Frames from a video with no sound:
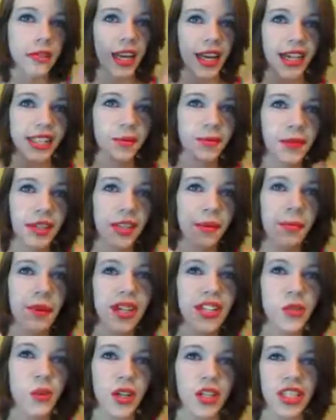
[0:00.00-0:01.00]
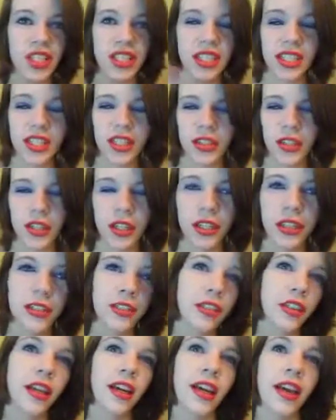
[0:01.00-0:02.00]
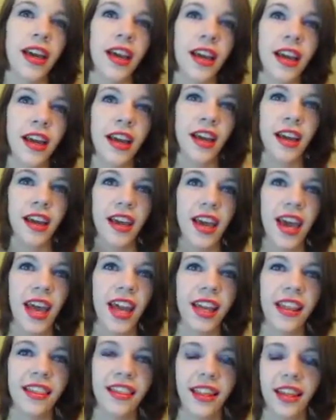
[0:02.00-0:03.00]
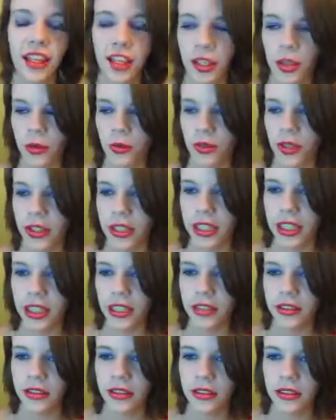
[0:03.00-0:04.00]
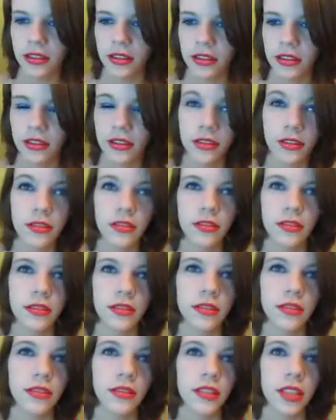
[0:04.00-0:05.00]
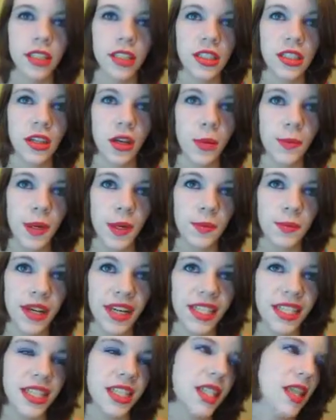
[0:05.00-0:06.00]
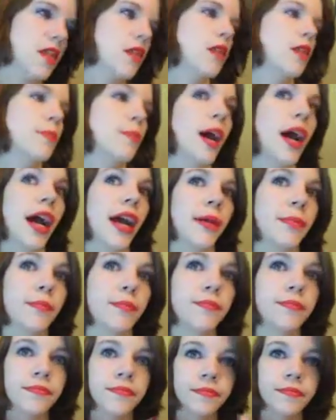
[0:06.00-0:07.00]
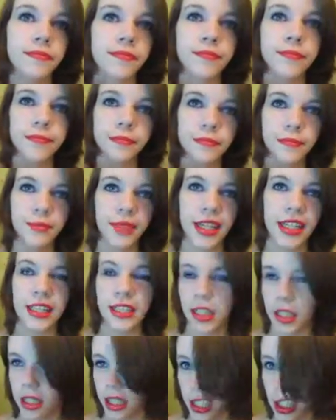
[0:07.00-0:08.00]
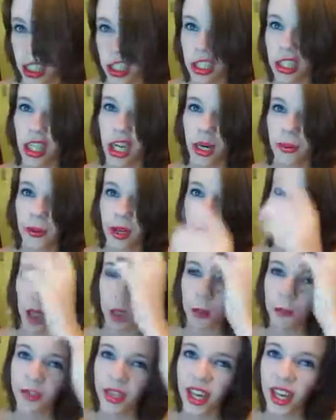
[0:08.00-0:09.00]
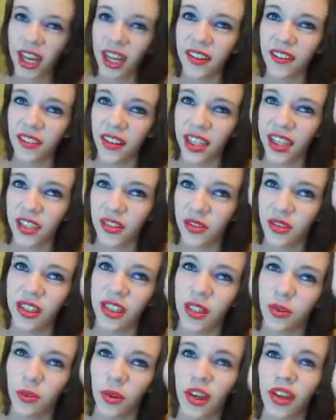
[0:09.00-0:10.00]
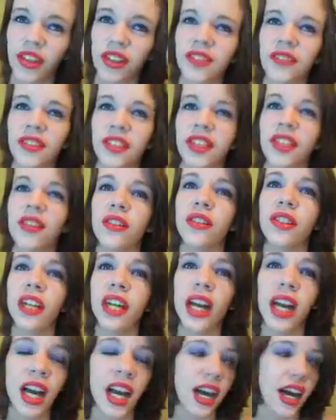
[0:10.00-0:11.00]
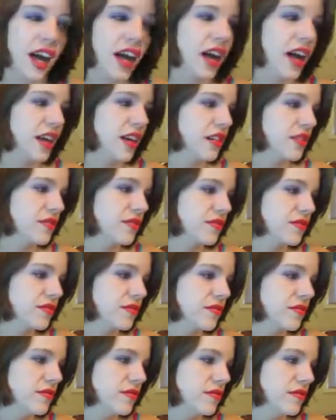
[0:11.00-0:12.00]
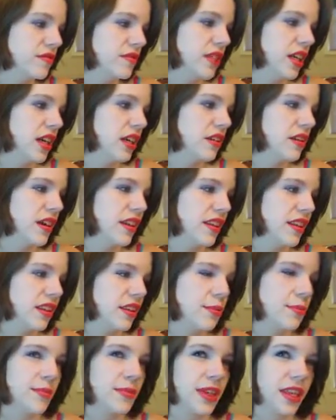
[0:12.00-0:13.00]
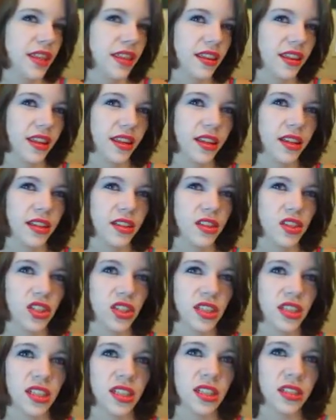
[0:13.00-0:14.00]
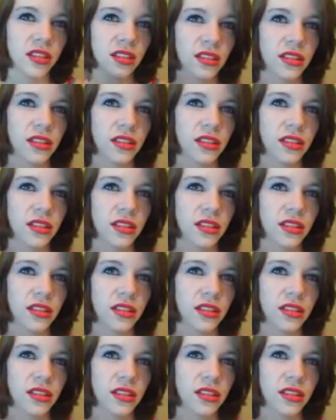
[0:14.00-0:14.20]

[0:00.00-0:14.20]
ask me Pez questions or anything you really need to know about Pez or my Pez collection. I hope that advice really worked for you. I don't know. I think the big thing is just